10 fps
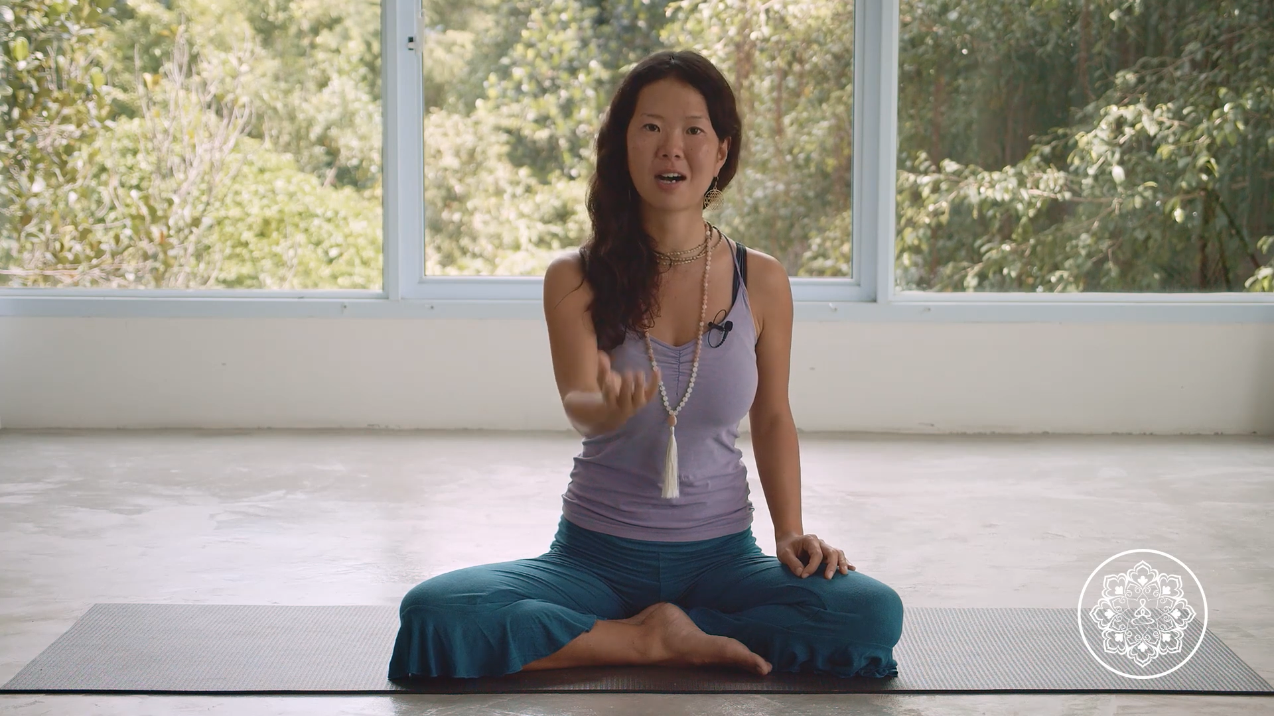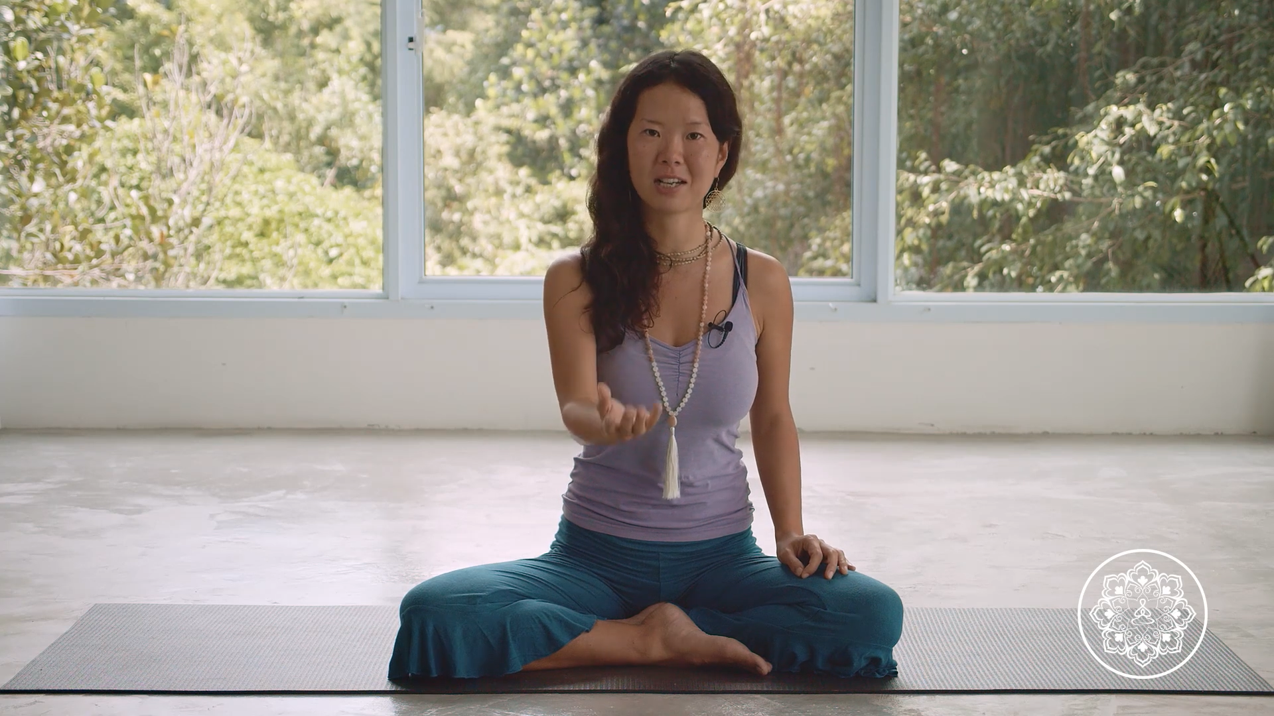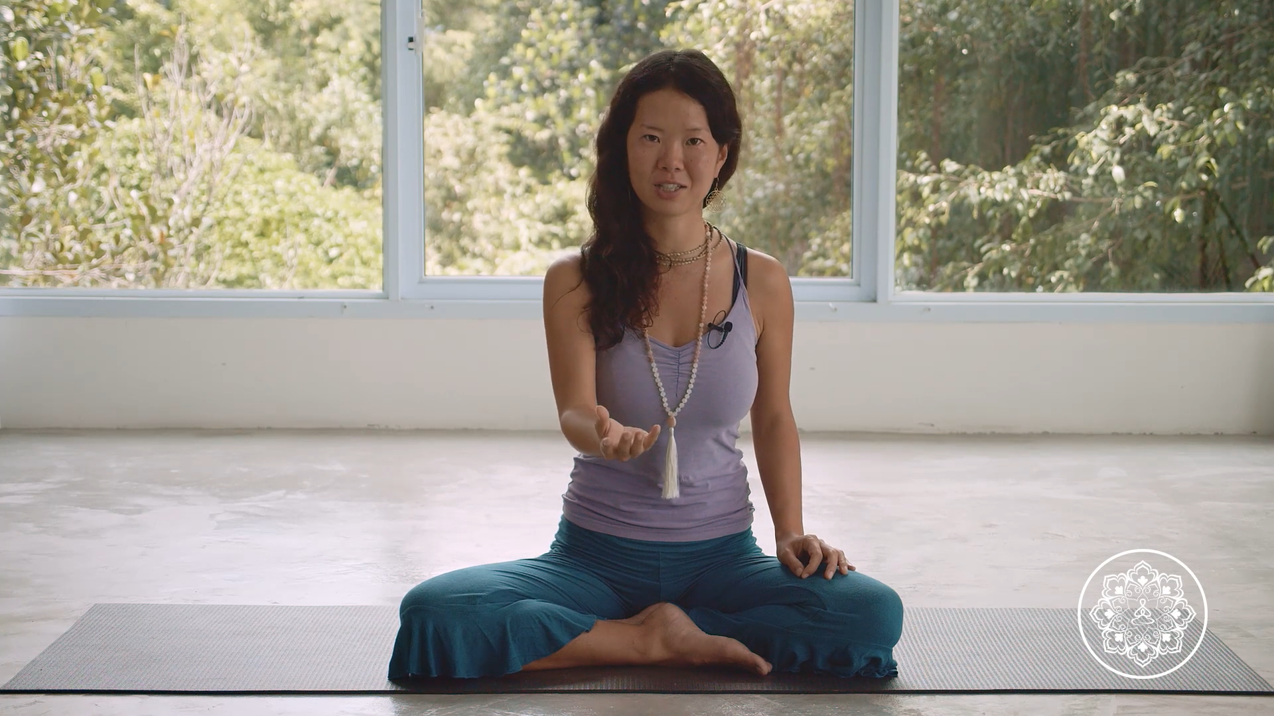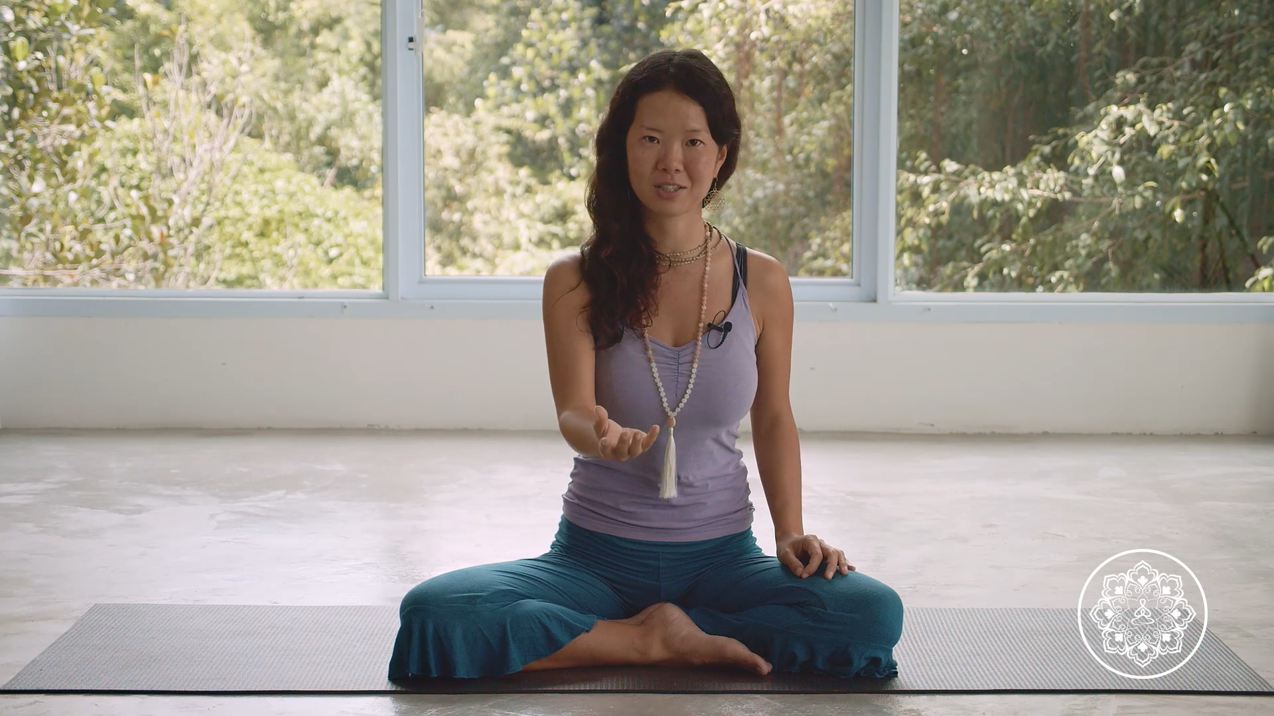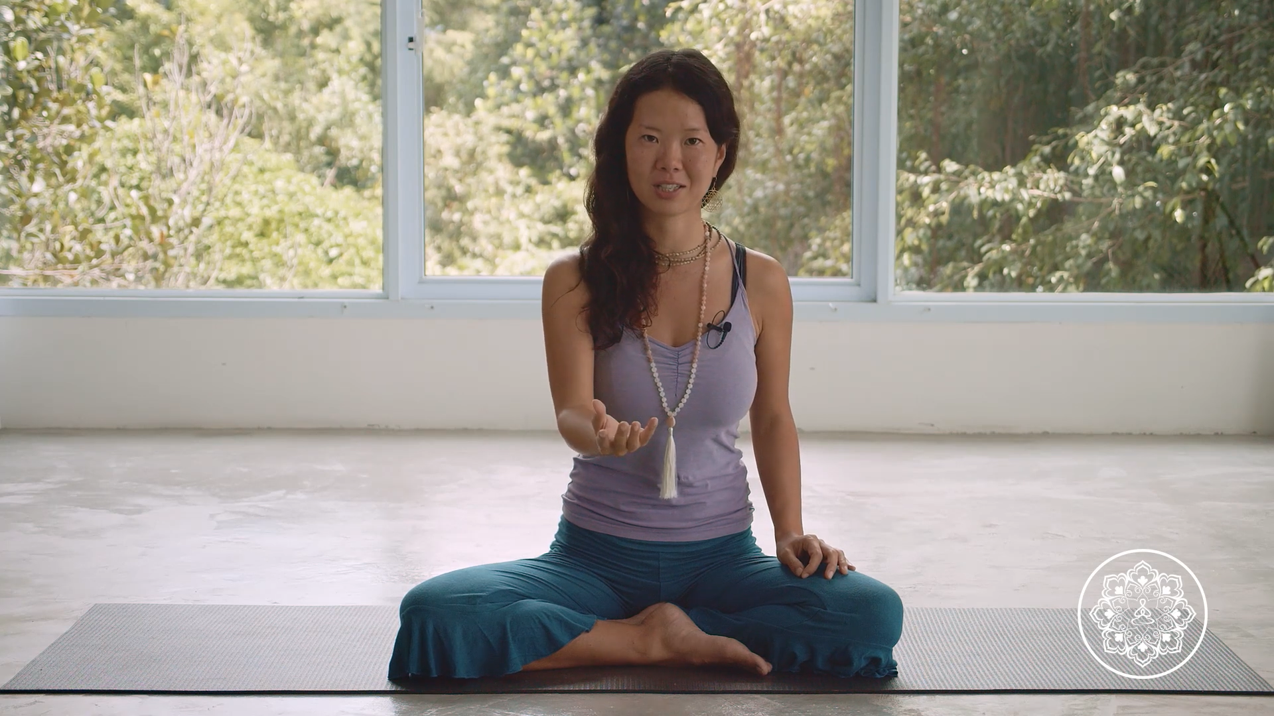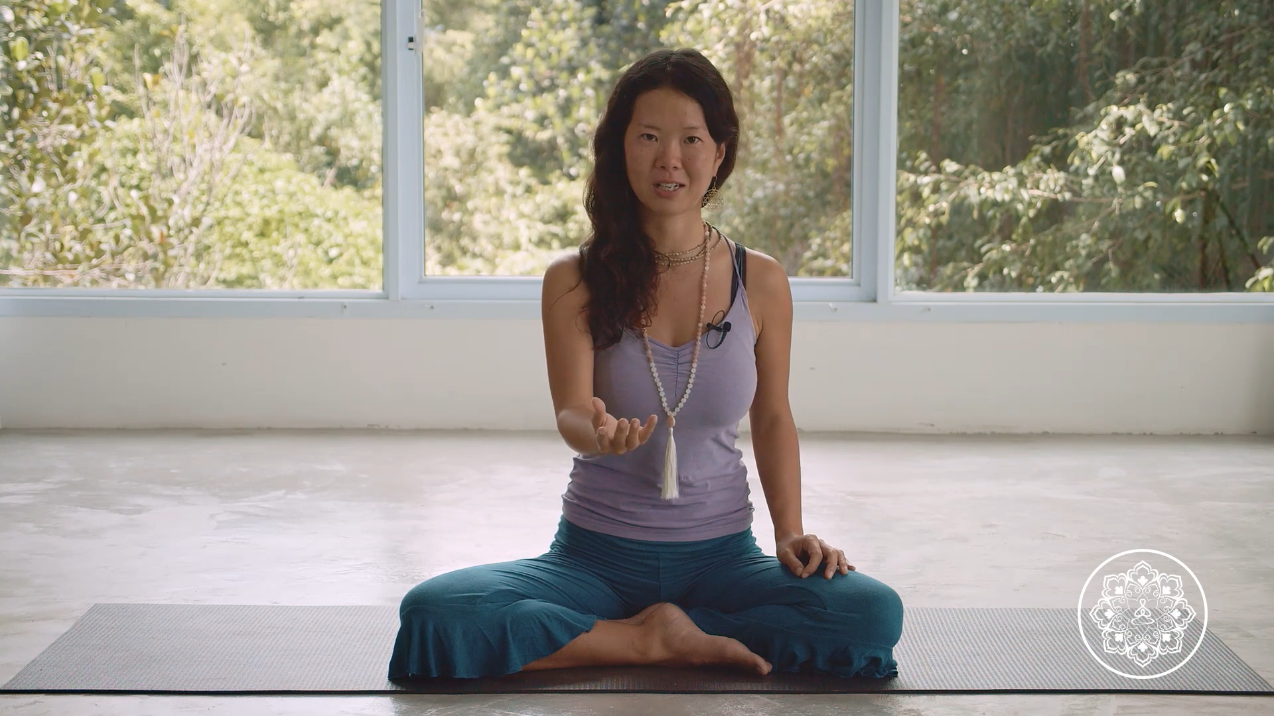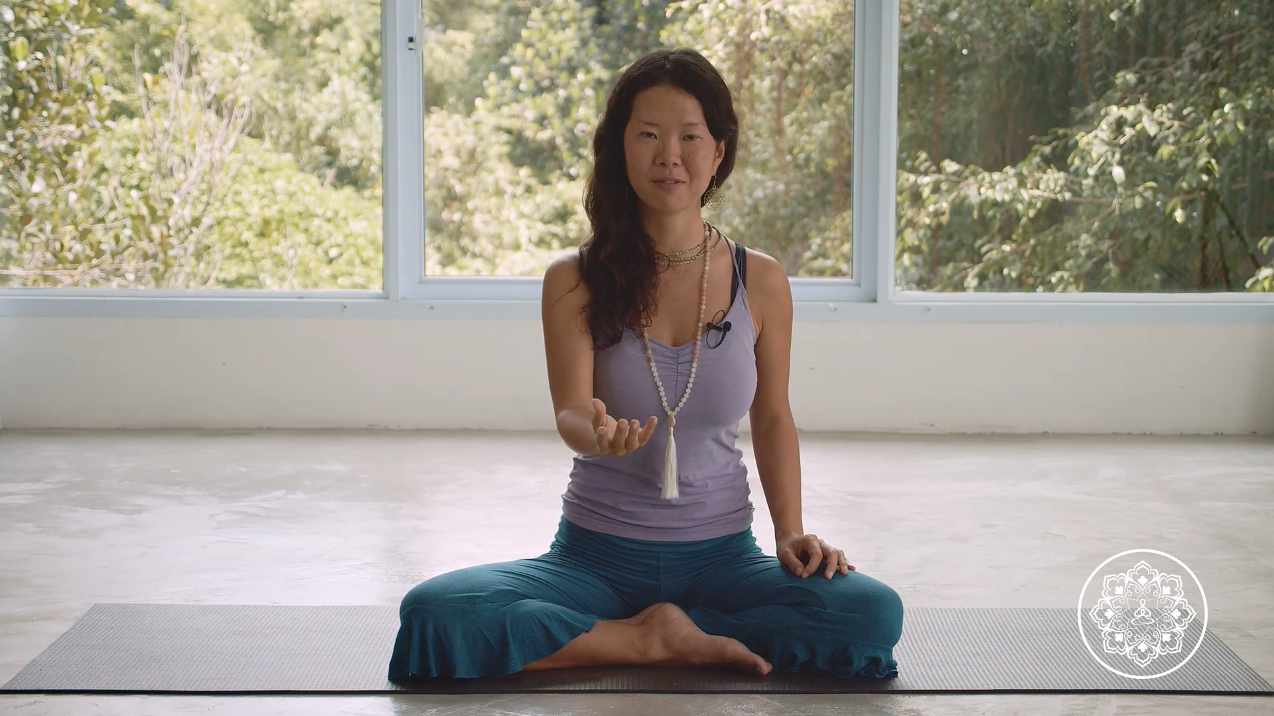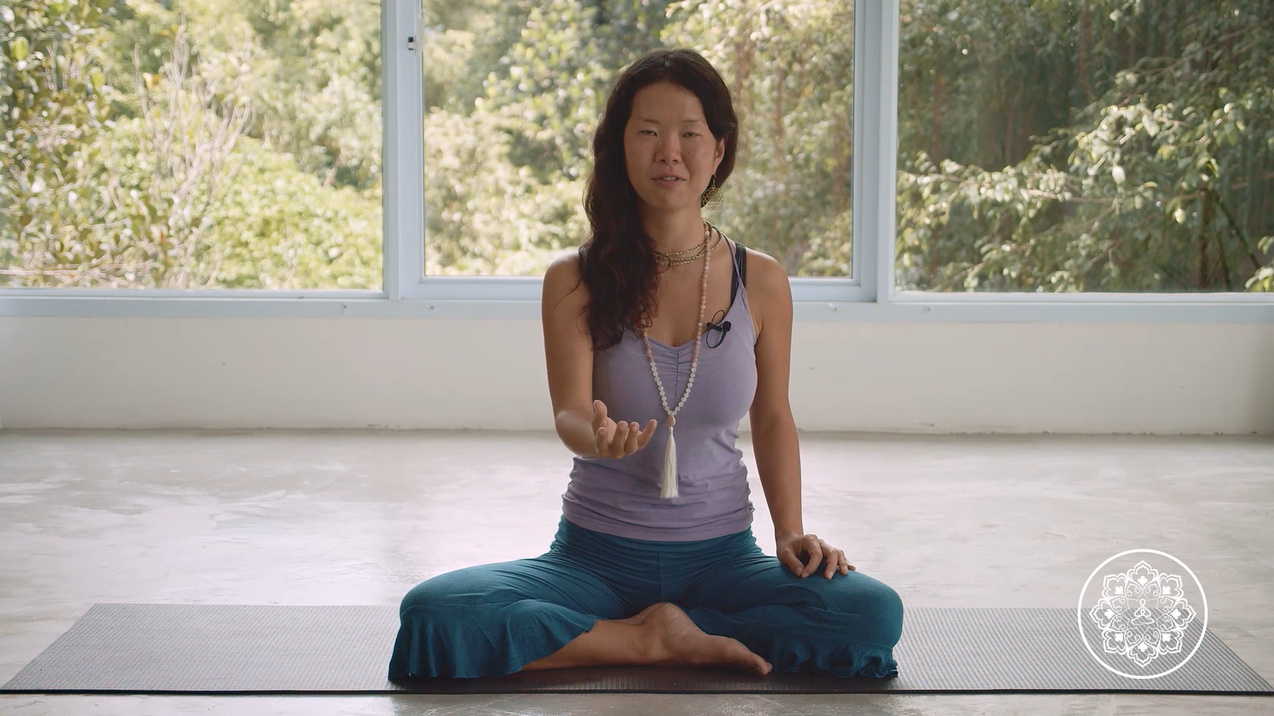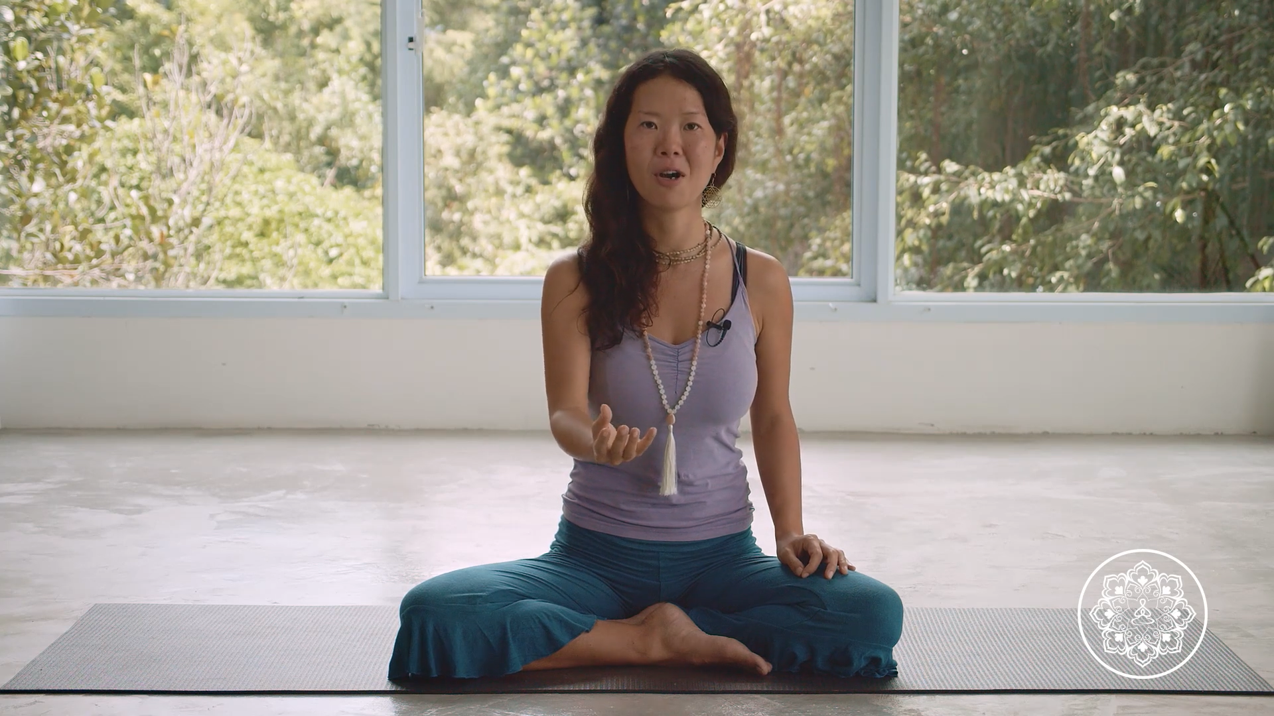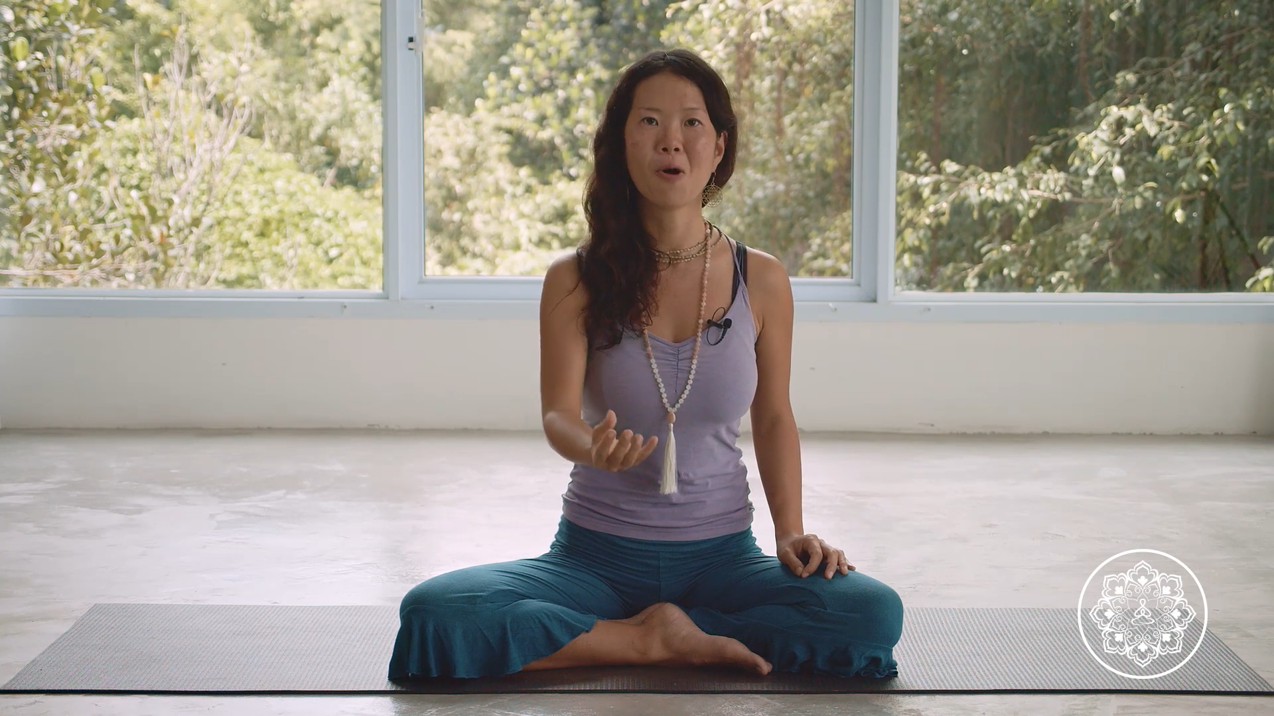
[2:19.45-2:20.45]
higher
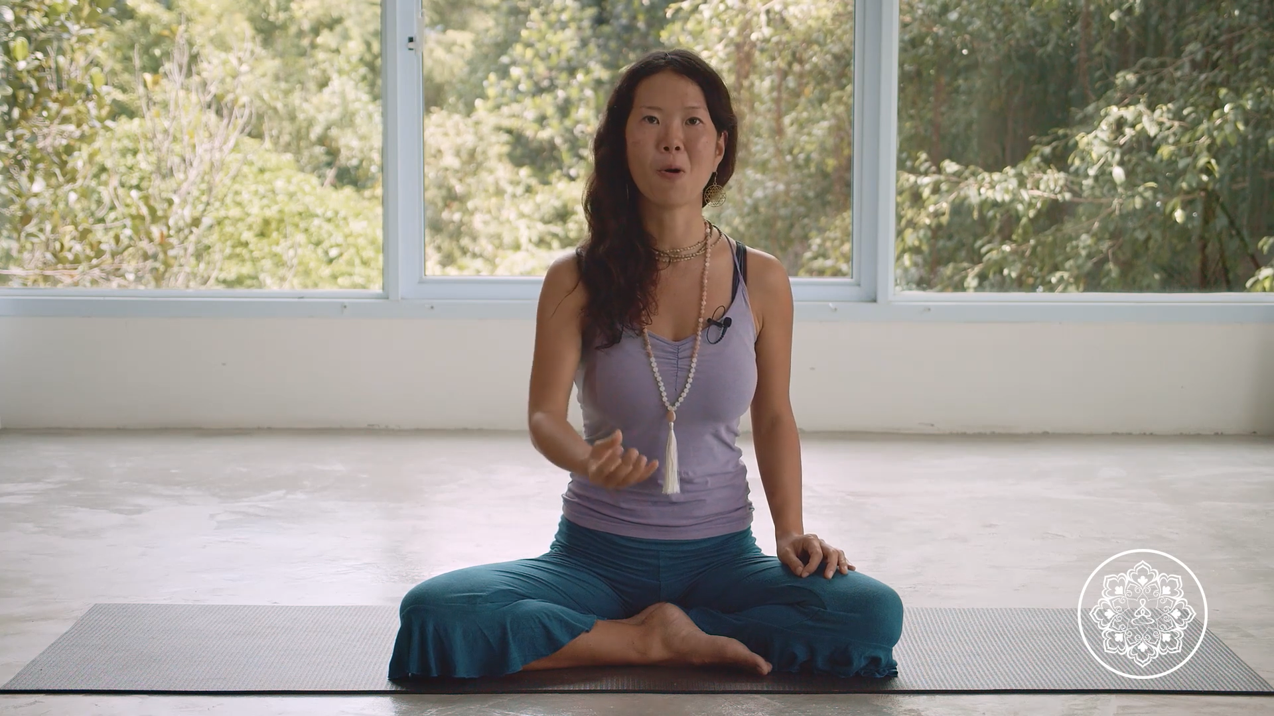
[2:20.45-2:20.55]
self,